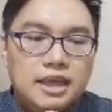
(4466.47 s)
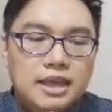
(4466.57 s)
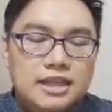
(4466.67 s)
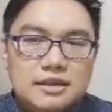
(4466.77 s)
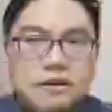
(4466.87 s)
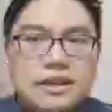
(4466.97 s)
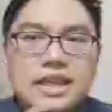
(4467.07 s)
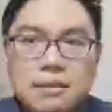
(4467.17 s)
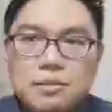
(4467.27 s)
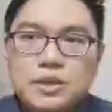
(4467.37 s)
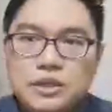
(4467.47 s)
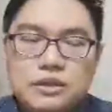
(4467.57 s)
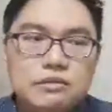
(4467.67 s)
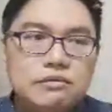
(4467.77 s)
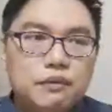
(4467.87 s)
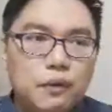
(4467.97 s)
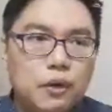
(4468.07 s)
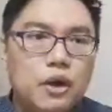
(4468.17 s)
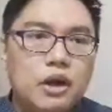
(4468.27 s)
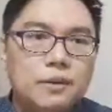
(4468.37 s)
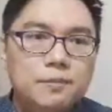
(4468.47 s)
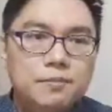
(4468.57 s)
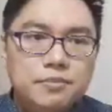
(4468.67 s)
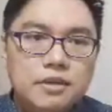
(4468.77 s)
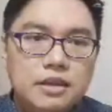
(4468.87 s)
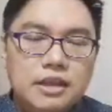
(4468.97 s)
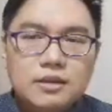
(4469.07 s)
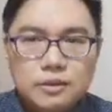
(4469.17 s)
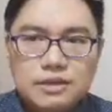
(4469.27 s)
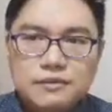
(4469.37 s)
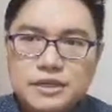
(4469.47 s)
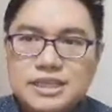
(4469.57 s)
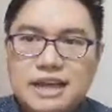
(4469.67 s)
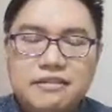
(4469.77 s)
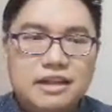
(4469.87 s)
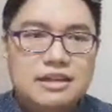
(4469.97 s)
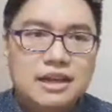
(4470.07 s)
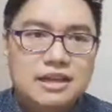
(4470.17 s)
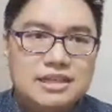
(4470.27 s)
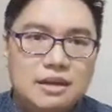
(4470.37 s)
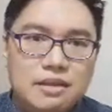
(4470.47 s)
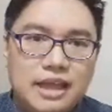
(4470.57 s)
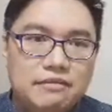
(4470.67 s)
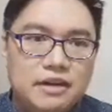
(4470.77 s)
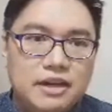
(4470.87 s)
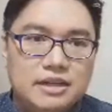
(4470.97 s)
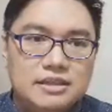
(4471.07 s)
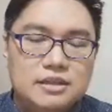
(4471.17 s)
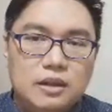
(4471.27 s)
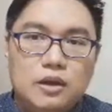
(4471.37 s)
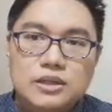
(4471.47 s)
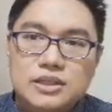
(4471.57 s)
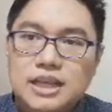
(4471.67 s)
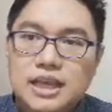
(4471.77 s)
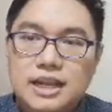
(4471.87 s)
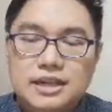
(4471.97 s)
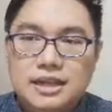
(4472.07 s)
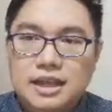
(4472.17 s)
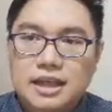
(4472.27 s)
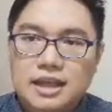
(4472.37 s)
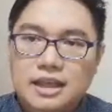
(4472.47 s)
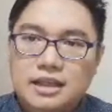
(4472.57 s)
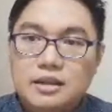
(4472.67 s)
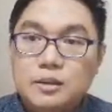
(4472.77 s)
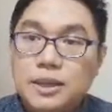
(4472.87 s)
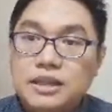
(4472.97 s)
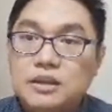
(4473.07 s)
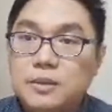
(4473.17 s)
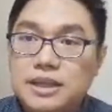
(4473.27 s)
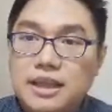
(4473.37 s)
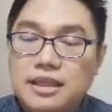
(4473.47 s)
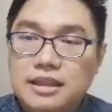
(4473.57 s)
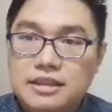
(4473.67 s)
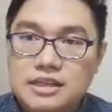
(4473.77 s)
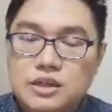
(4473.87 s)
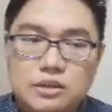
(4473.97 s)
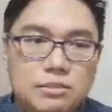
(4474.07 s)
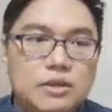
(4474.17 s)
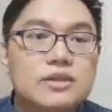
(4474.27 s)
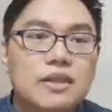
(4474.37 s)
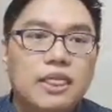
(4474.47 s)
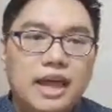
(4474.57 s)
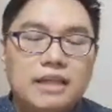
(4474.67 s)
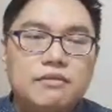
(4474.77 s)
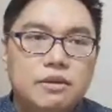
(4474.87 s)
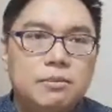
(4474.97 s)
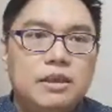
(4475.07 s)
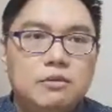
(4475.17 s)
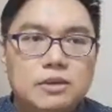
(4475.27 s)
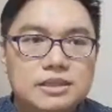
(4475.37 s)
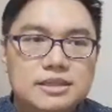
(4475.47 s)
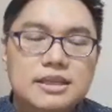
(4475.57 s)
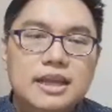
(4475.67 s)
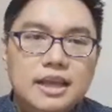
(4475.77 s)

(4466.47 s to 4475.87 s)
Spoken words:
is a redemption for not only for South Africa's loss in the 2020 edition, because that for me was